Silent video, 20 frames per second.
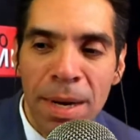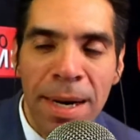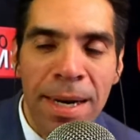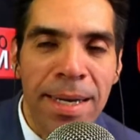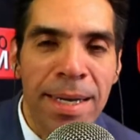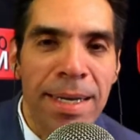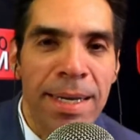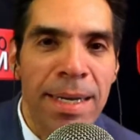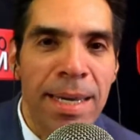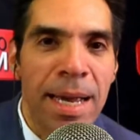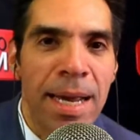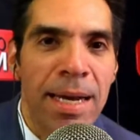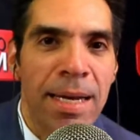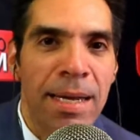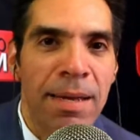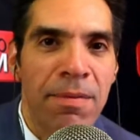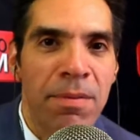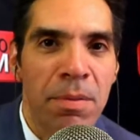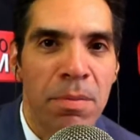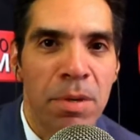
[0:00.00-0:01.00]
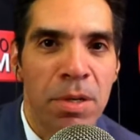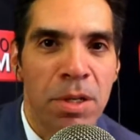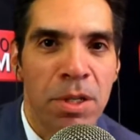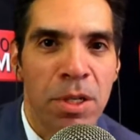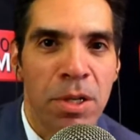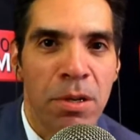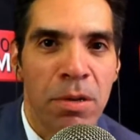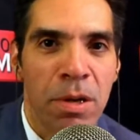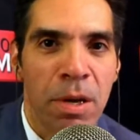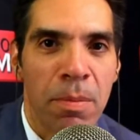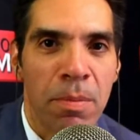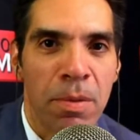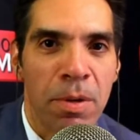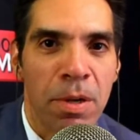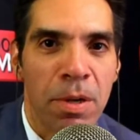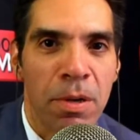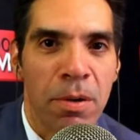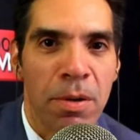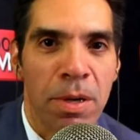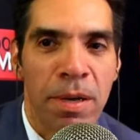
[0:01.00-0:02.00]
I need to kind of give them a cheer up,
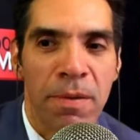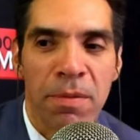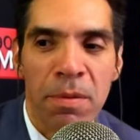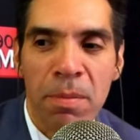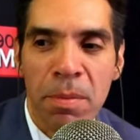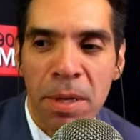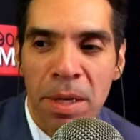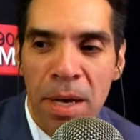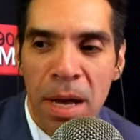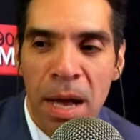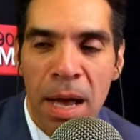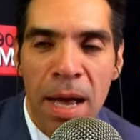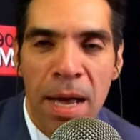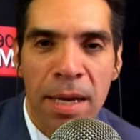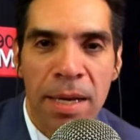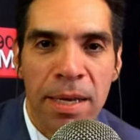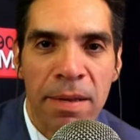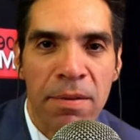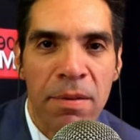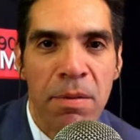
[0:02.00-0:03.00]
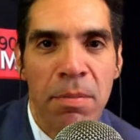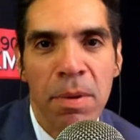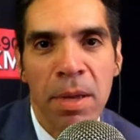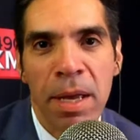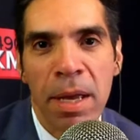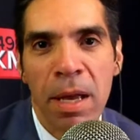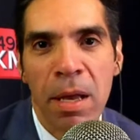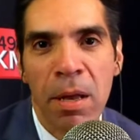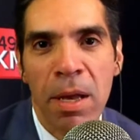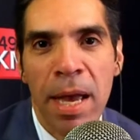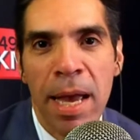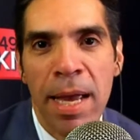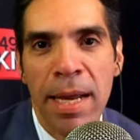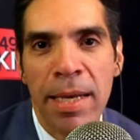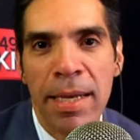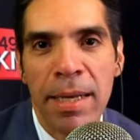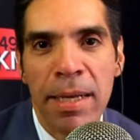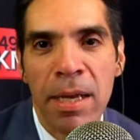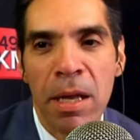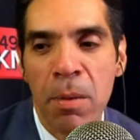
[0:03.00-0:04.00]
give them a nod, give them a
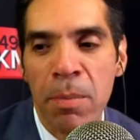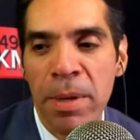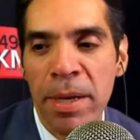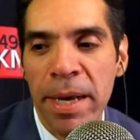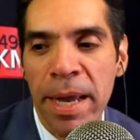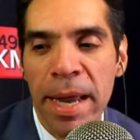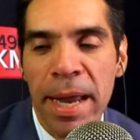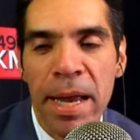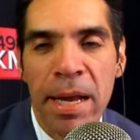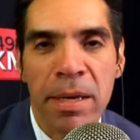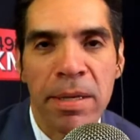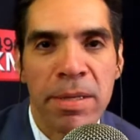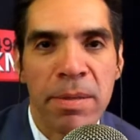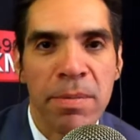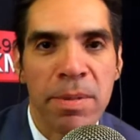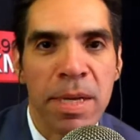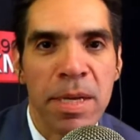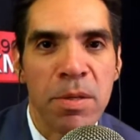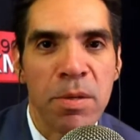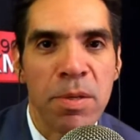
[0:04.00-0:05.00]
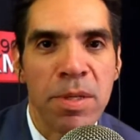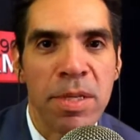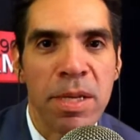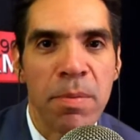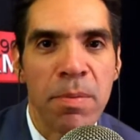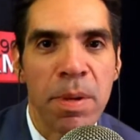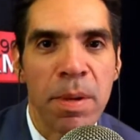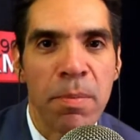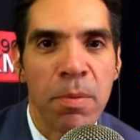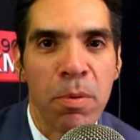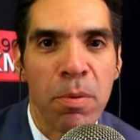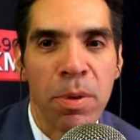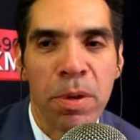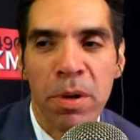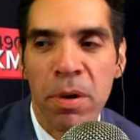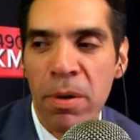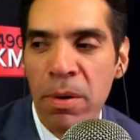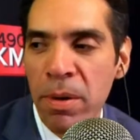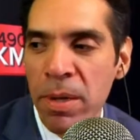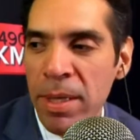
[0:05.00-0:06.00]
helping hand. Sometimes we see people who
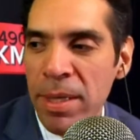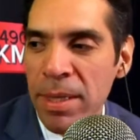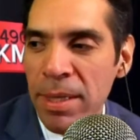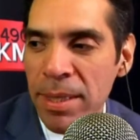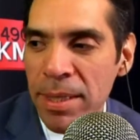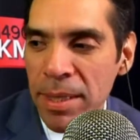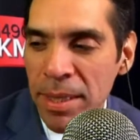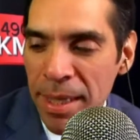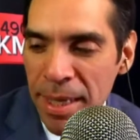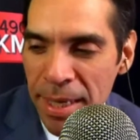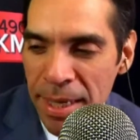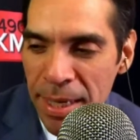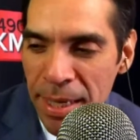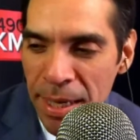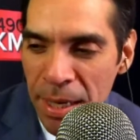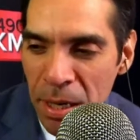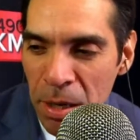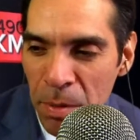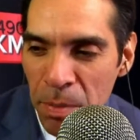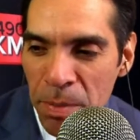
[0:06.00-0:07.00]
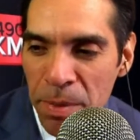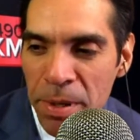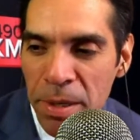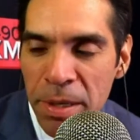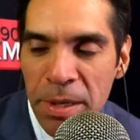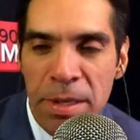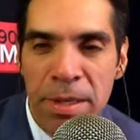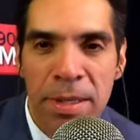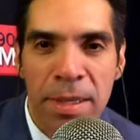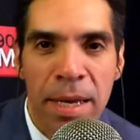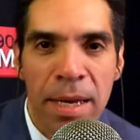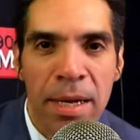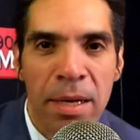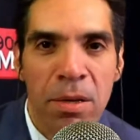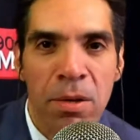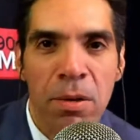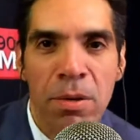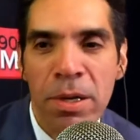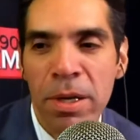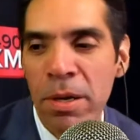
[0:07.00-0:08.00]
go, do they need help? And you just kind of
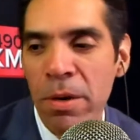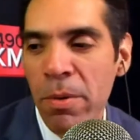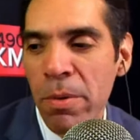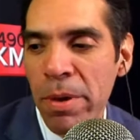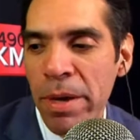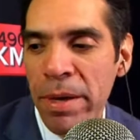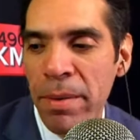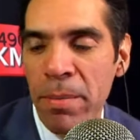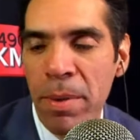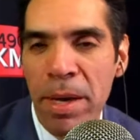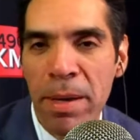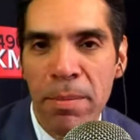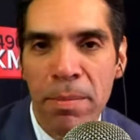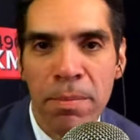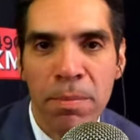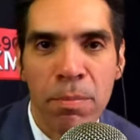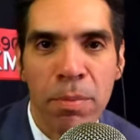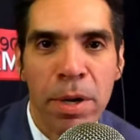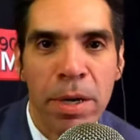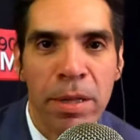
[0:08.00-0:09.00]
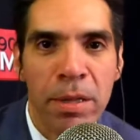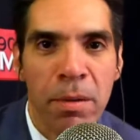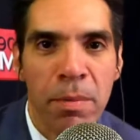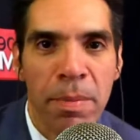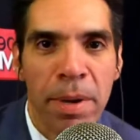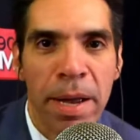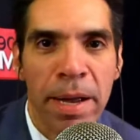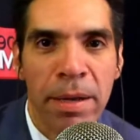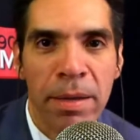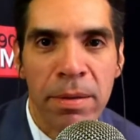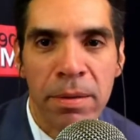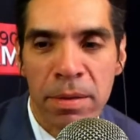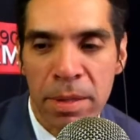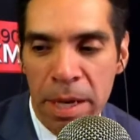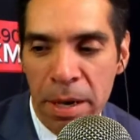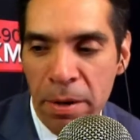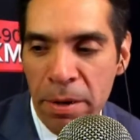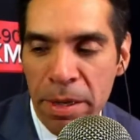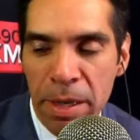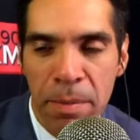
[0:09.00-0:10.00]
go, you know what? It might break their back
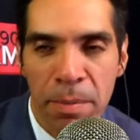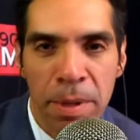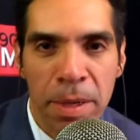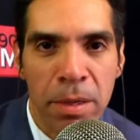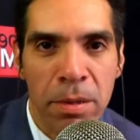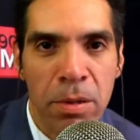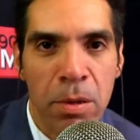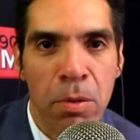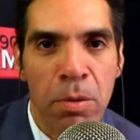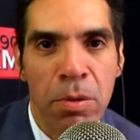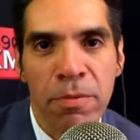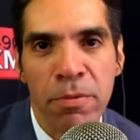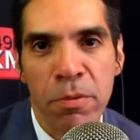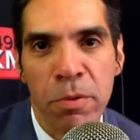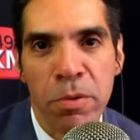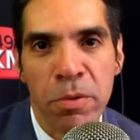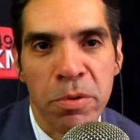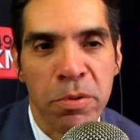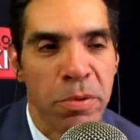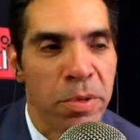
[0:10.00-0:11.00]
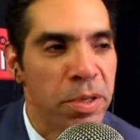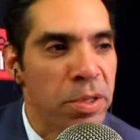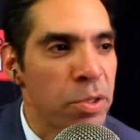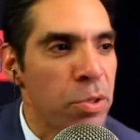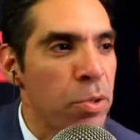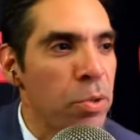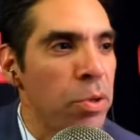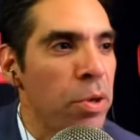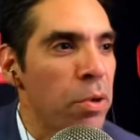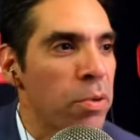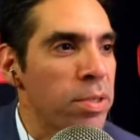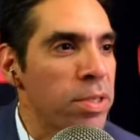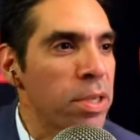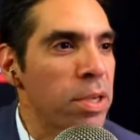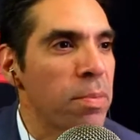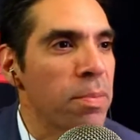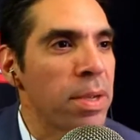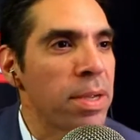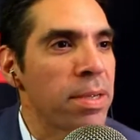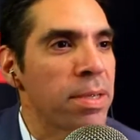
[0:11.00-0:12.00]
carrying that big load of groceries. Who knows? It
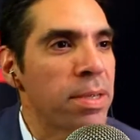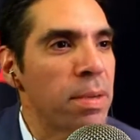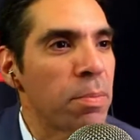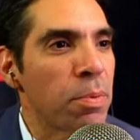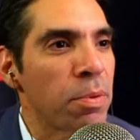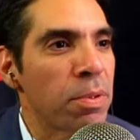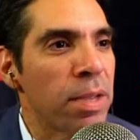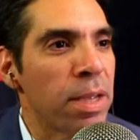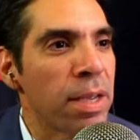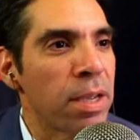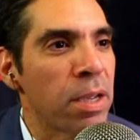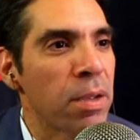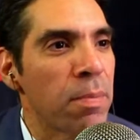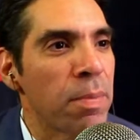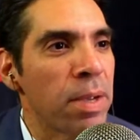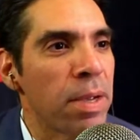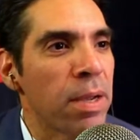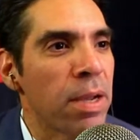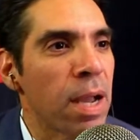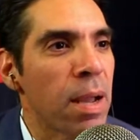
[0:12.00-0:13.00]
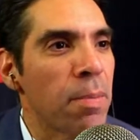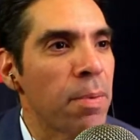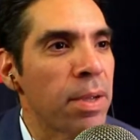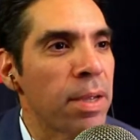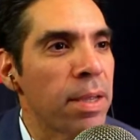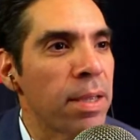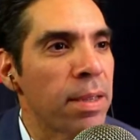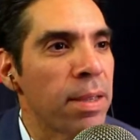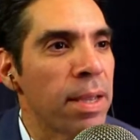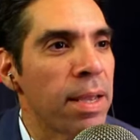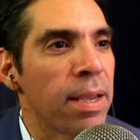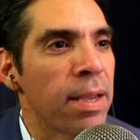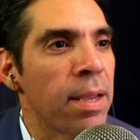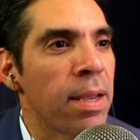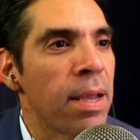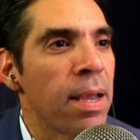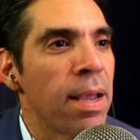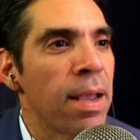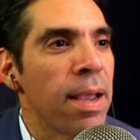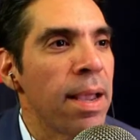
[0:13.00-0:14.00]
could be a simple thing, could be a complicated thing.
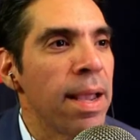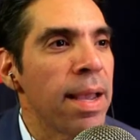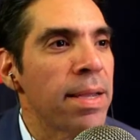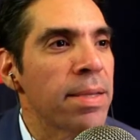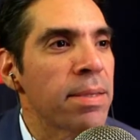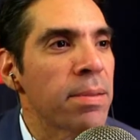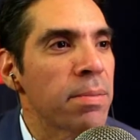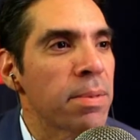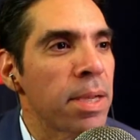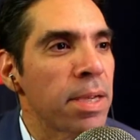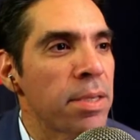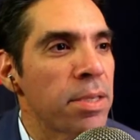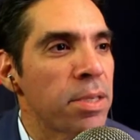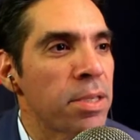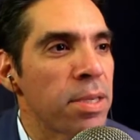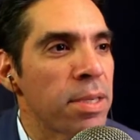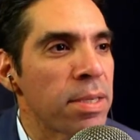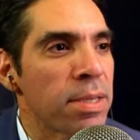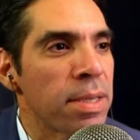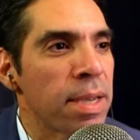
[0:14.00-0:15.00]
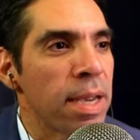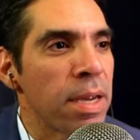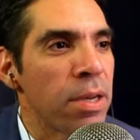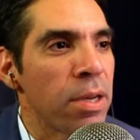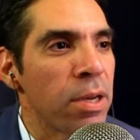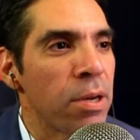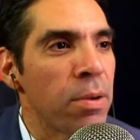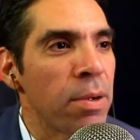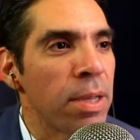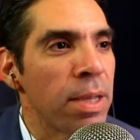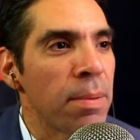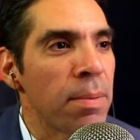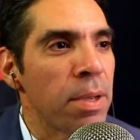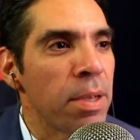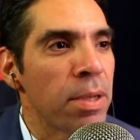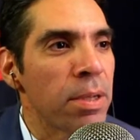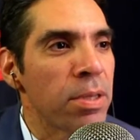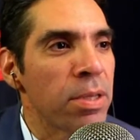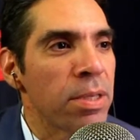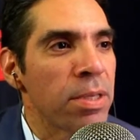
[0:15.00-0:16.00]
And sometimes it's just saying, you know what? Let me
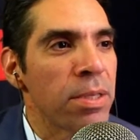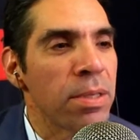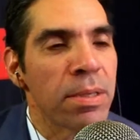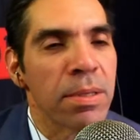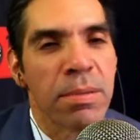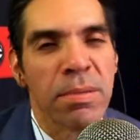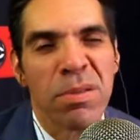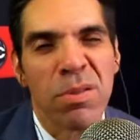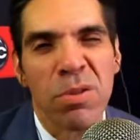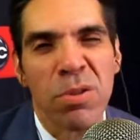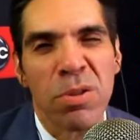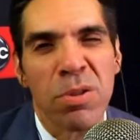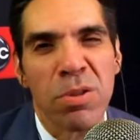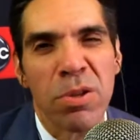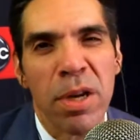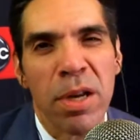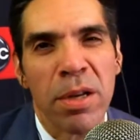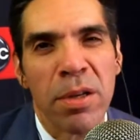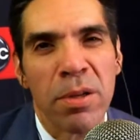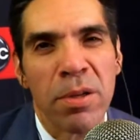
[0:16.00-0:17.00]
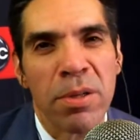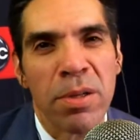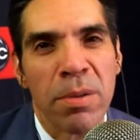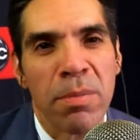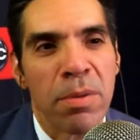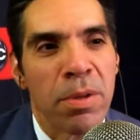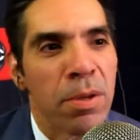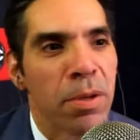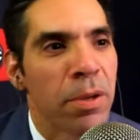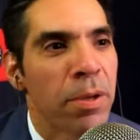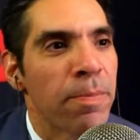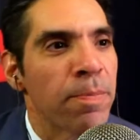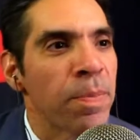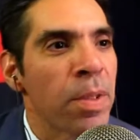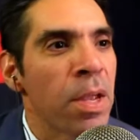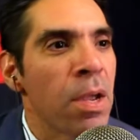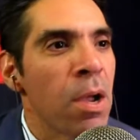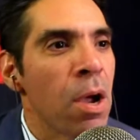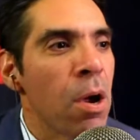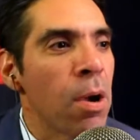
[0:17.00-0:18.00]
just try to do something good.
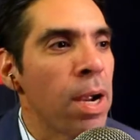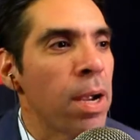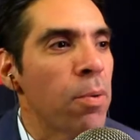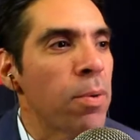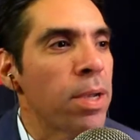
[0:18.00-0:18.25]
All right.